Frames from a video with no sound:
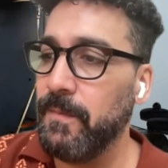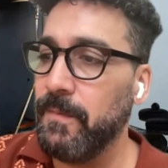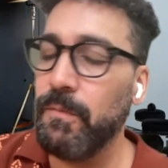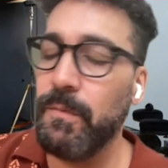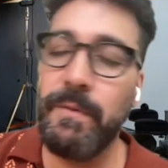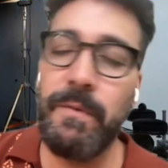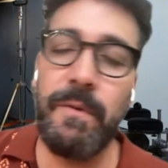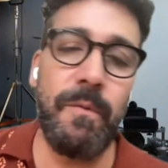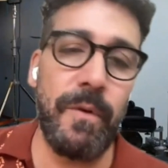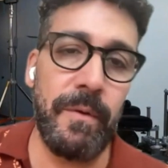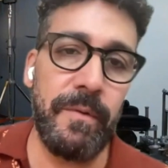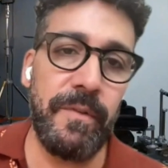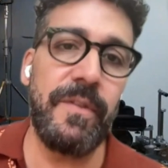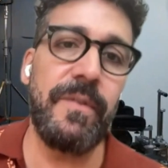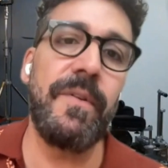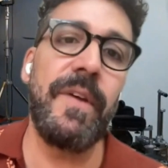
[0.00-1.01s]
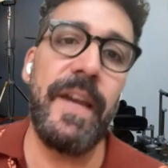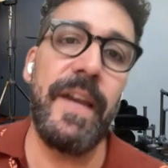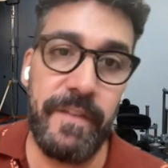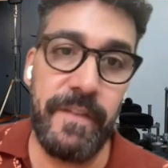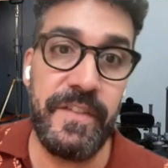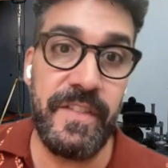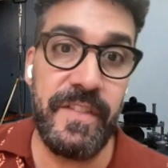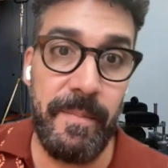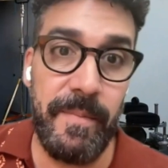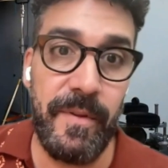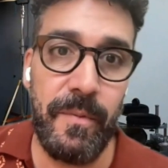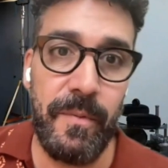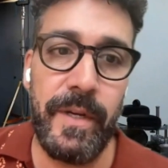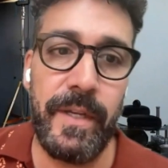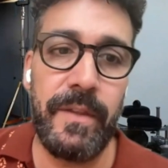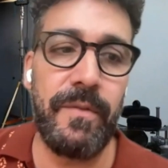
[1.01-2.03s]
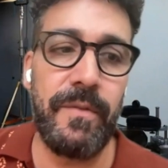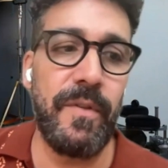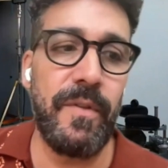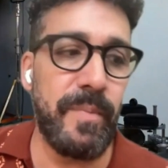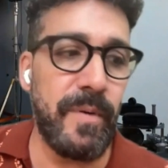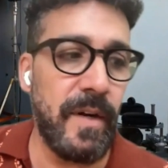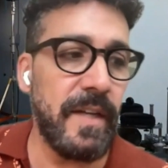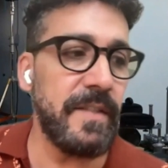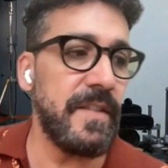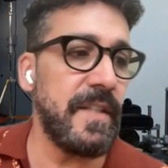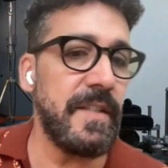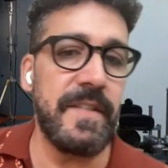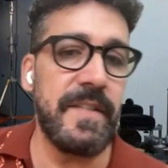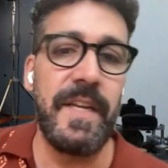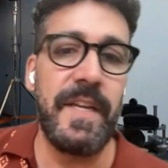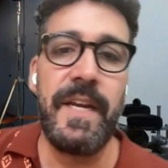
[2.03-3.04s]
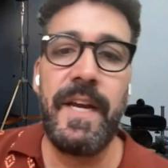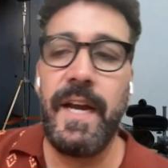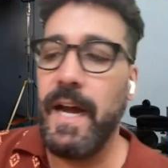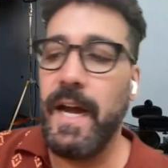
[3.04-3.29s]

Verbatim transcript: So we will work with you every step of the way through the process.